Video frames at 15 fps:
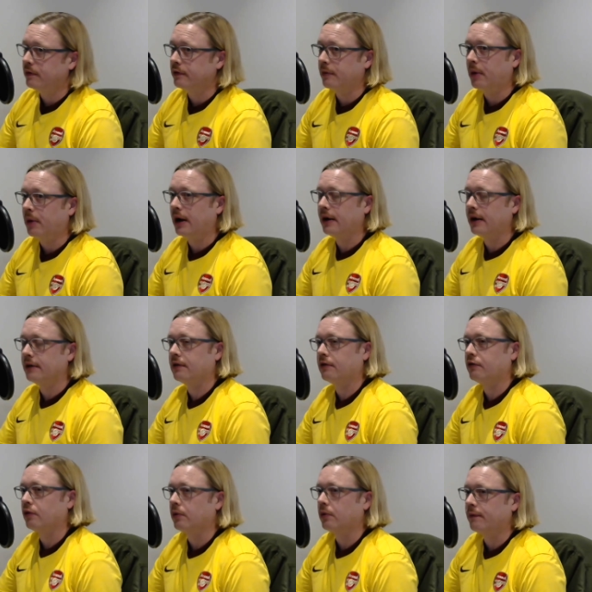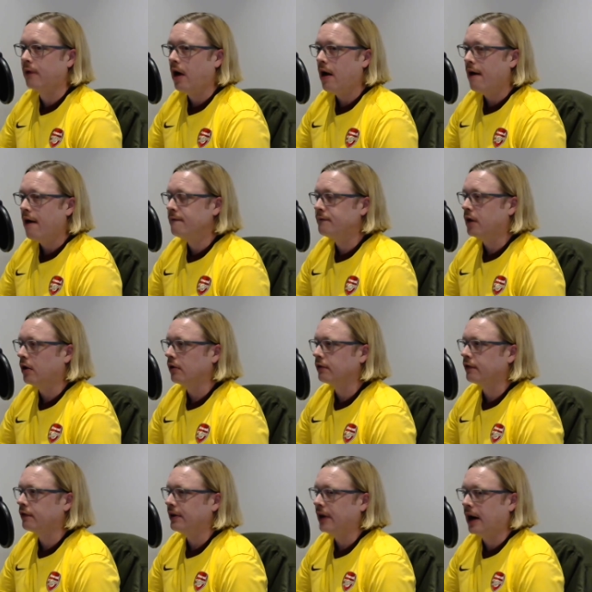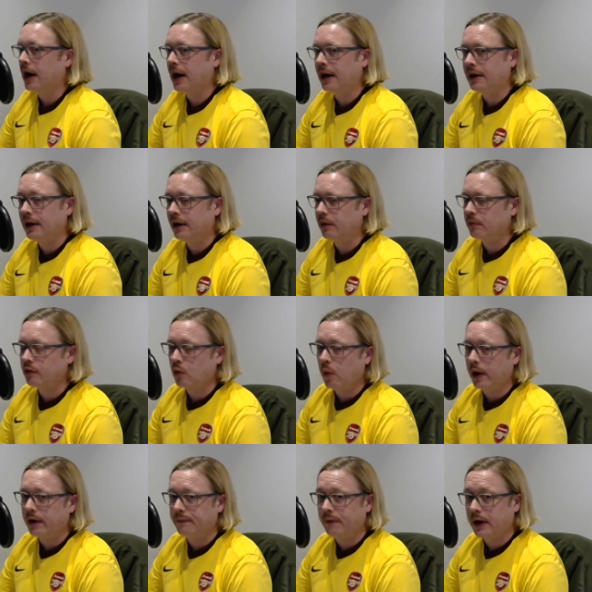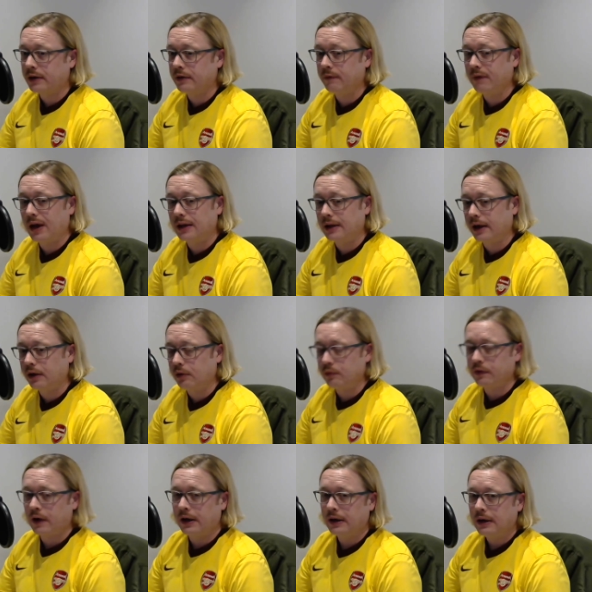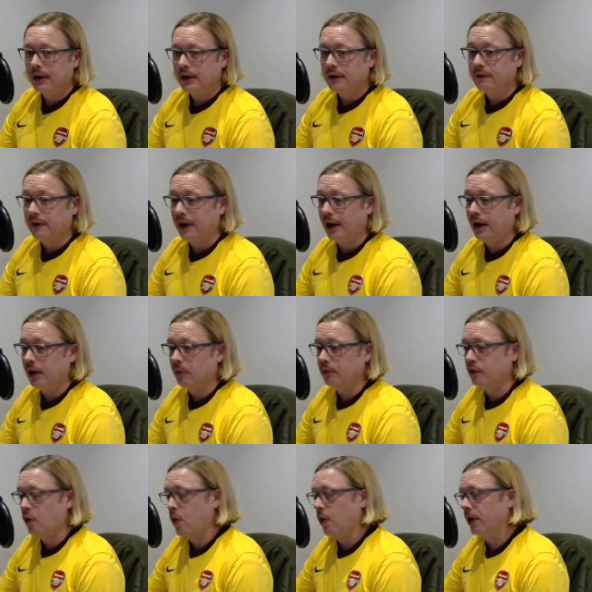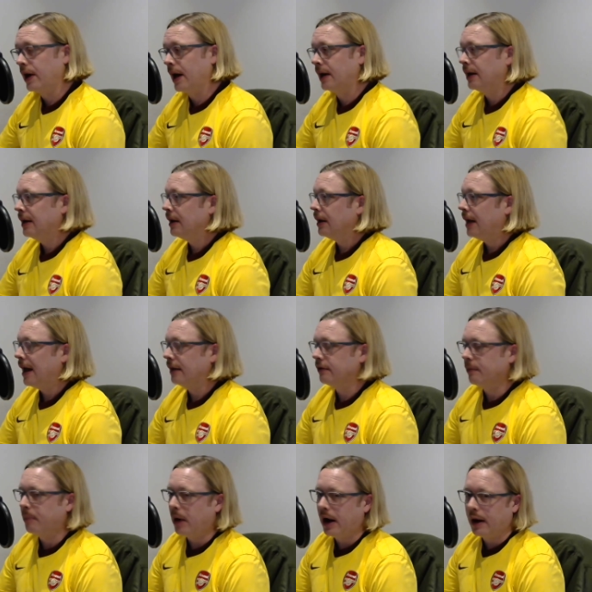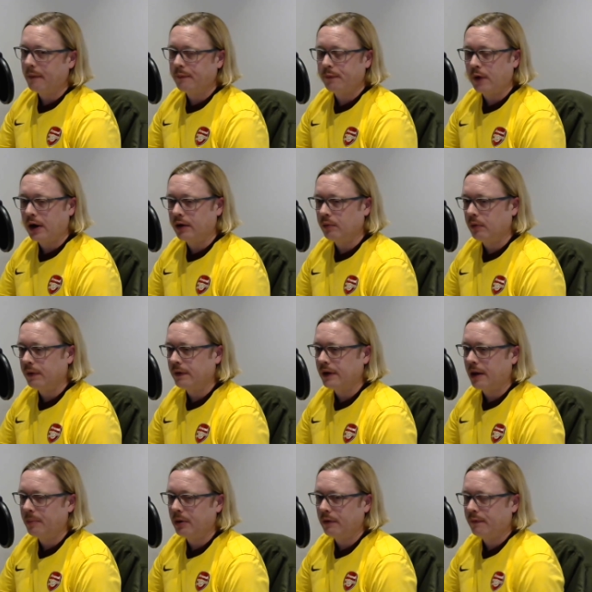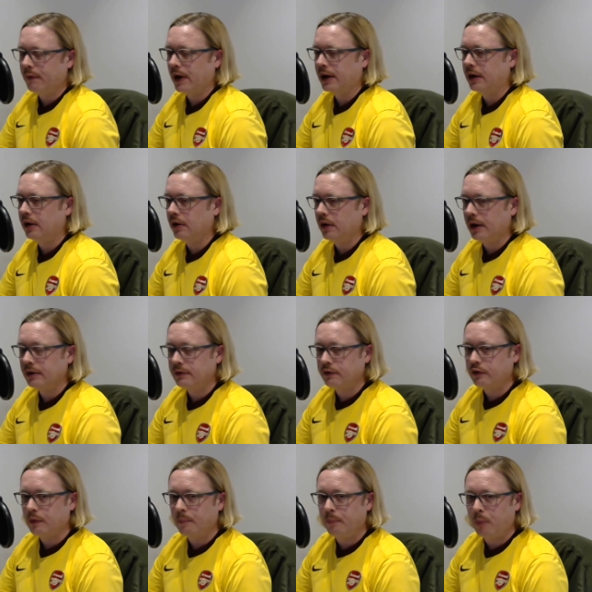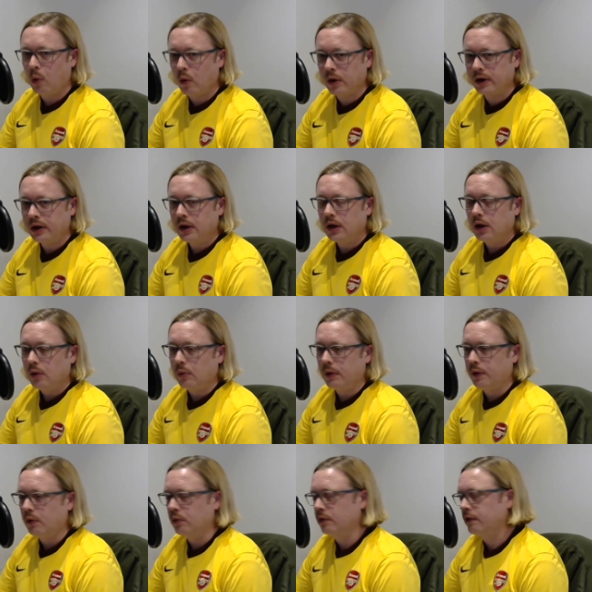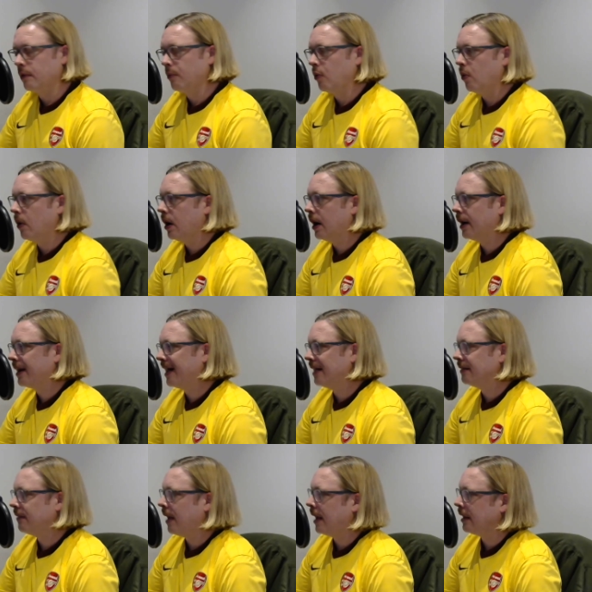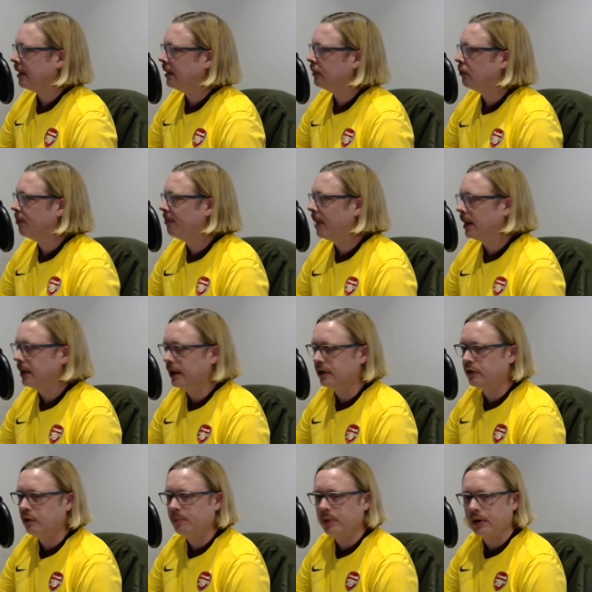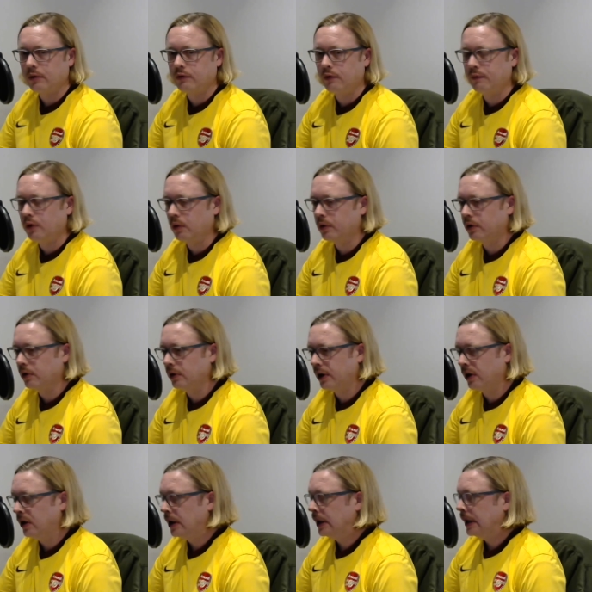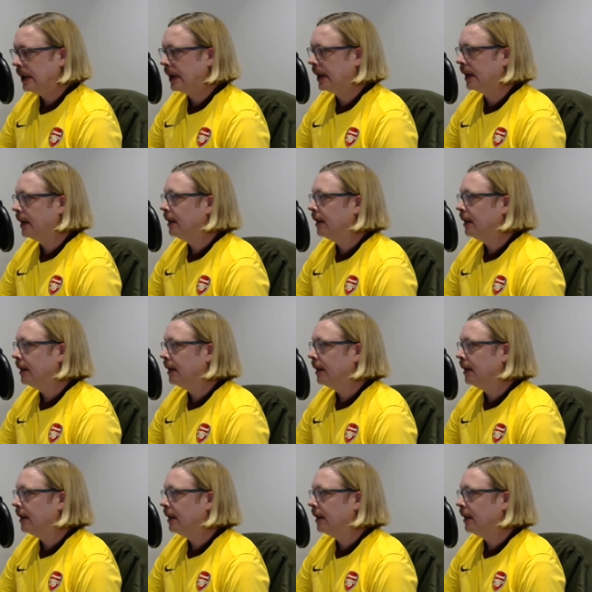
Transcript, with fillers: Depay as that sort of false nine, and he was quite effective. And like you said, today it was Cornet and to play up front with Nabil Fekir in support with Houssem Aouar and Tanguy Ndombele, two players you've noted earlier, uh,